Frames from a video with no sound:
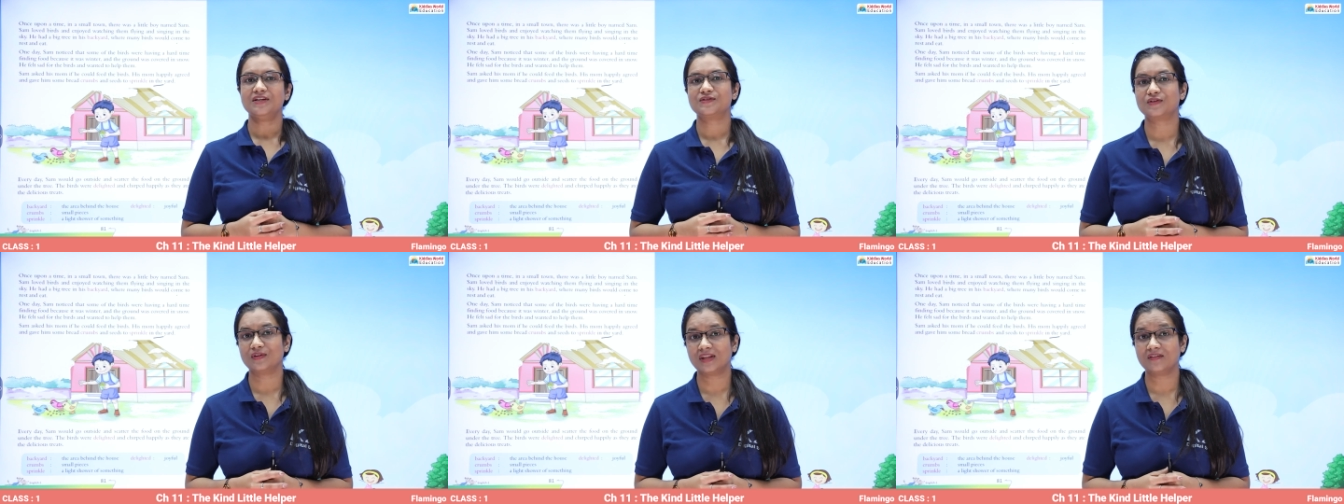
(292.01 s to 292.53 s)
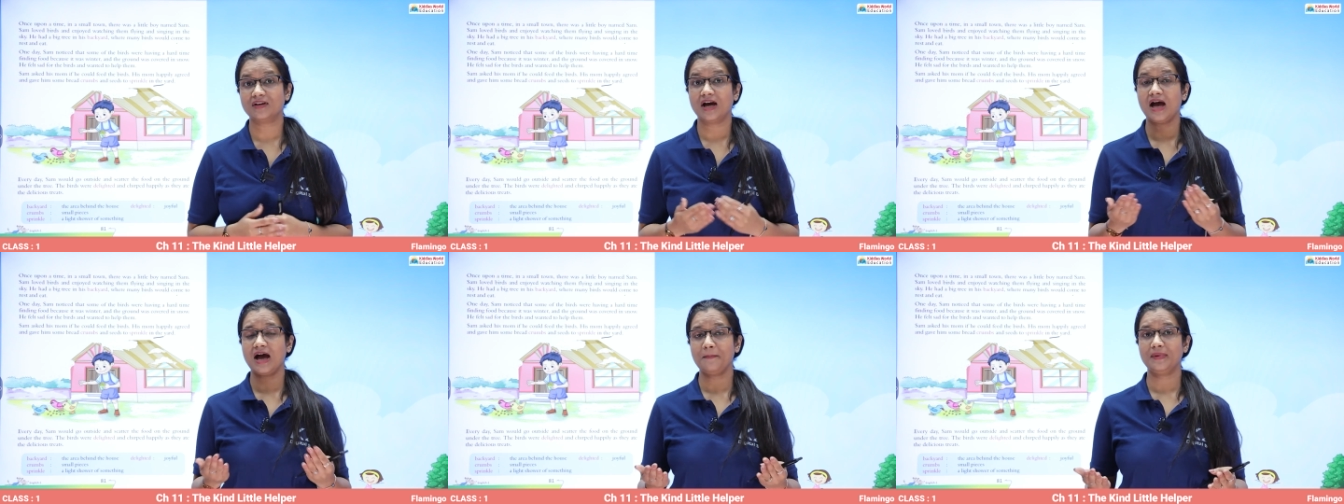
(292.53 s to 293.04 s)
So they were
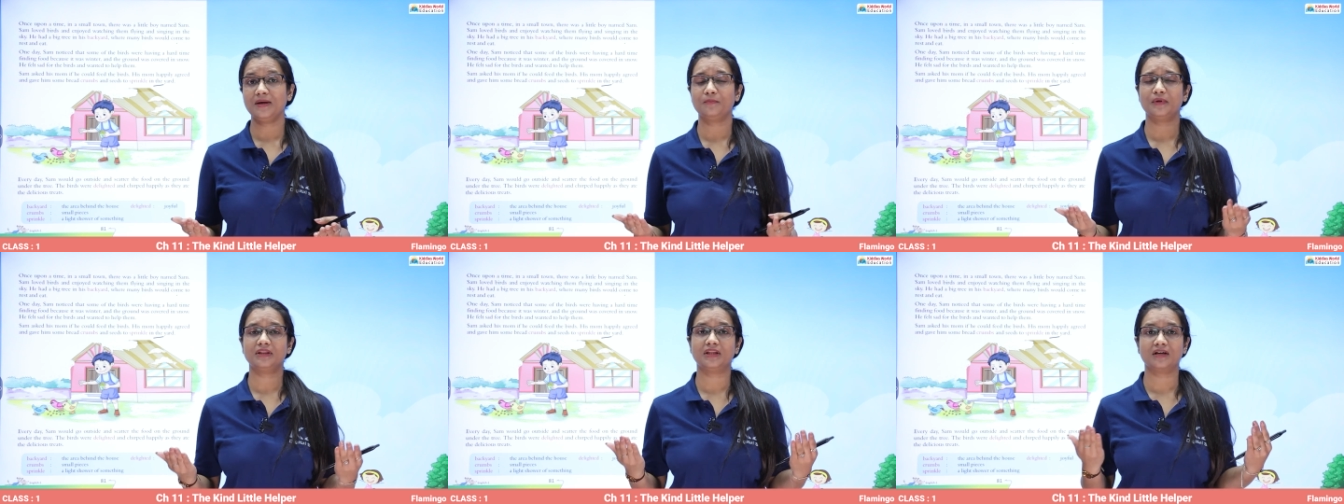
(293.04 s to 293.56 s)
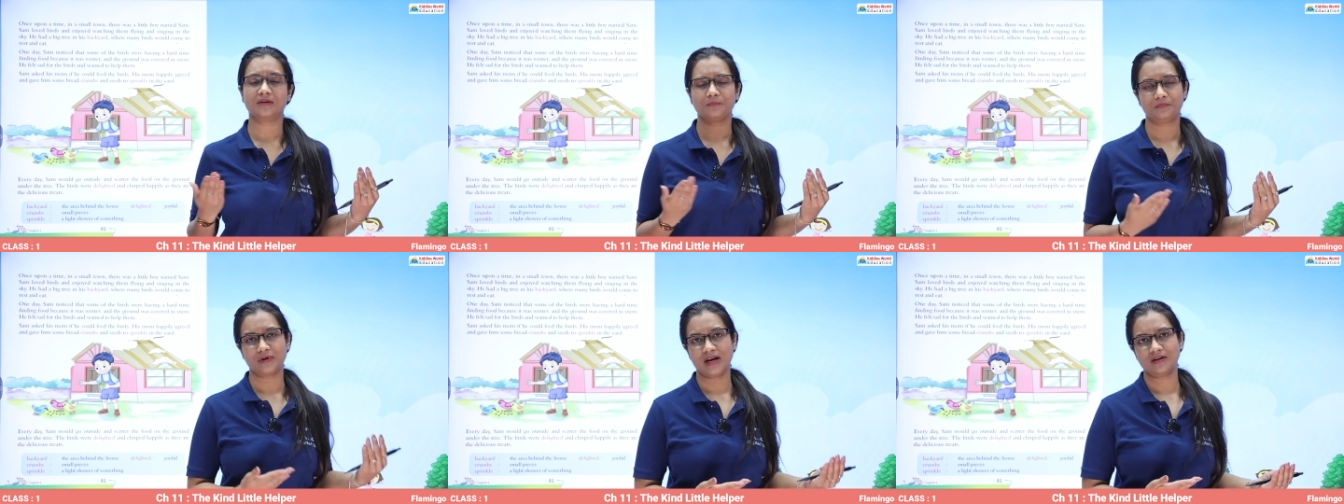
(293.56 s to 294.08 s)
happy with the
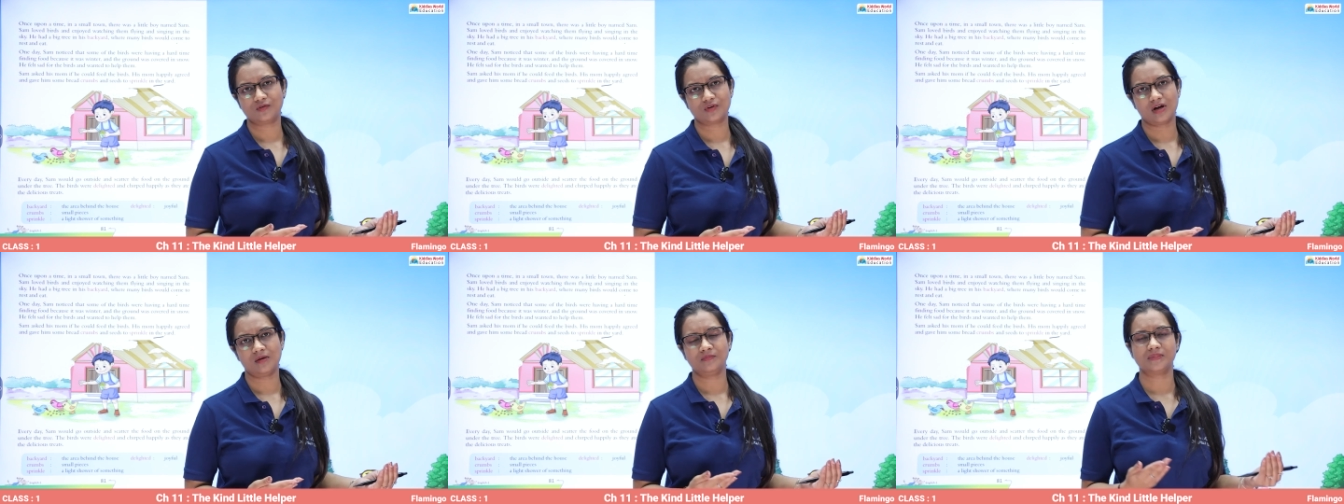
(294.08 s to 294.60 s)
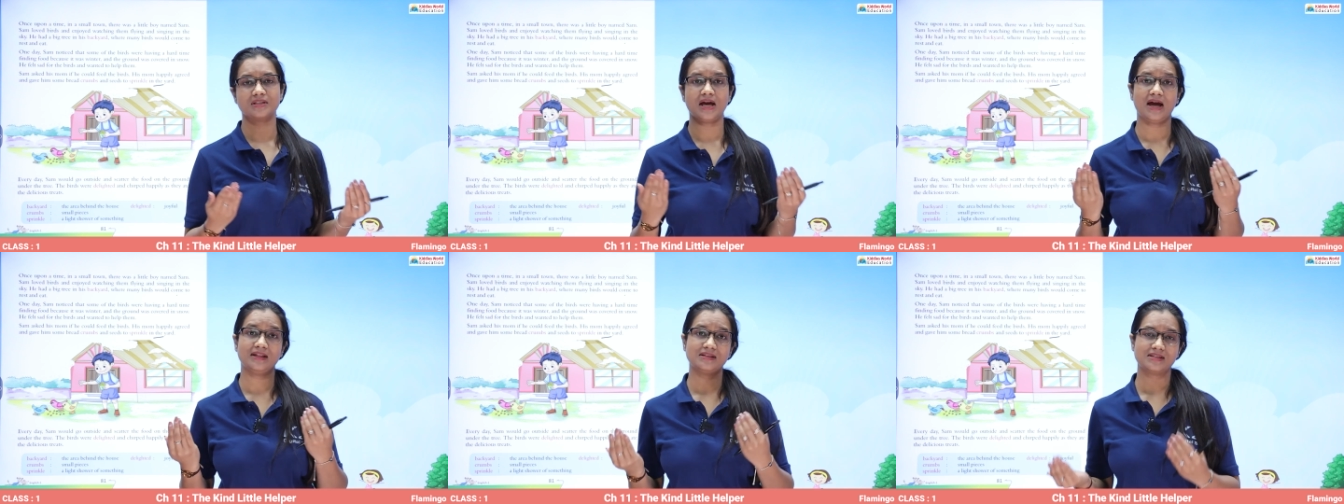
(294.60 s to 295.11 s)
breadcrumbs
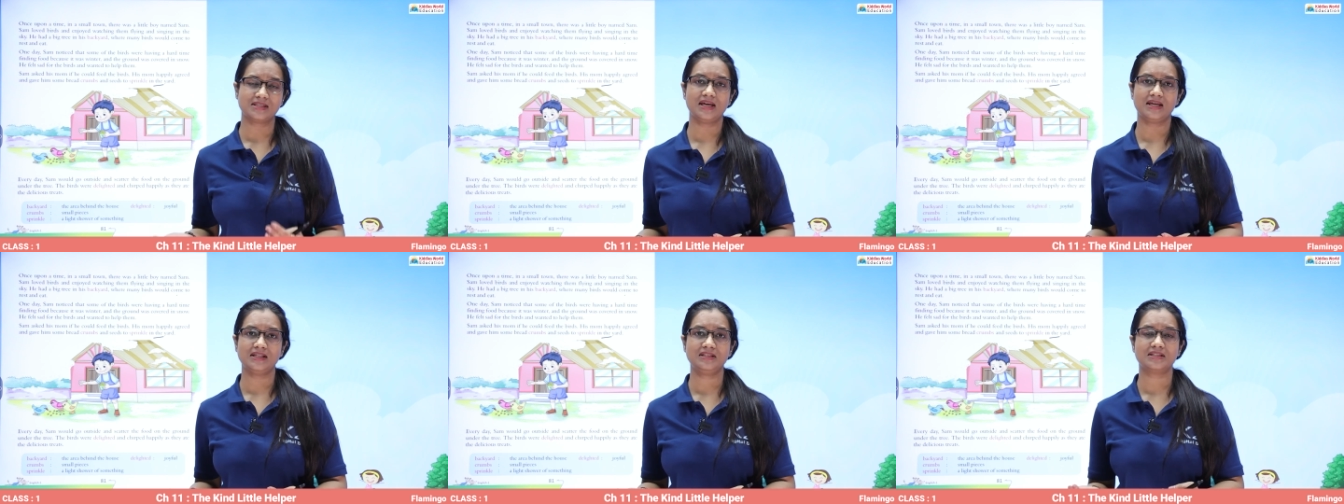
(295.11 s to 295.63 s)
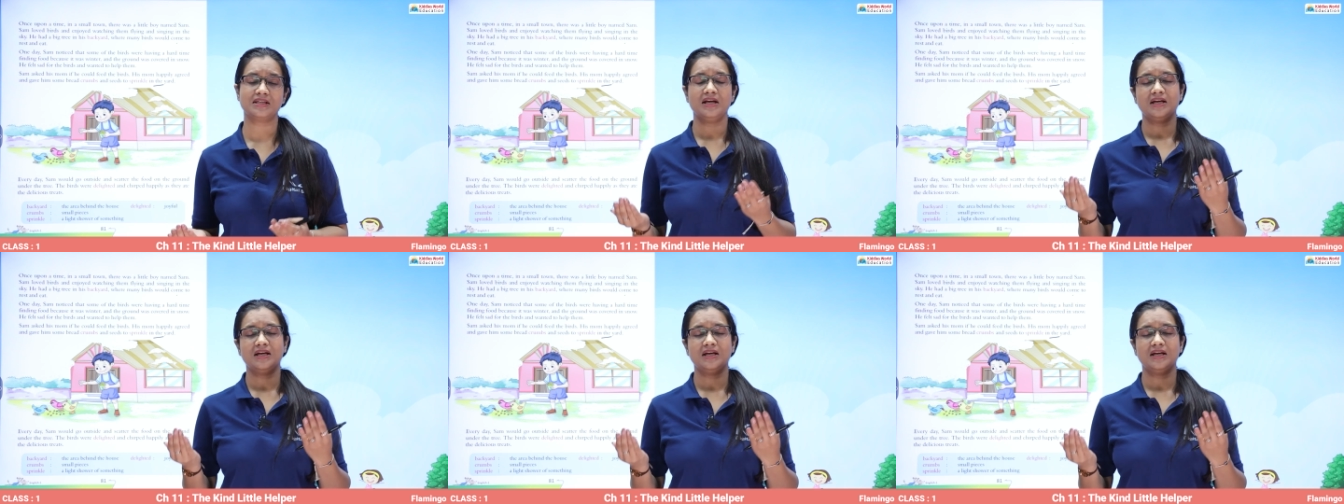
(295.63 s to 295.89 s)
and seeds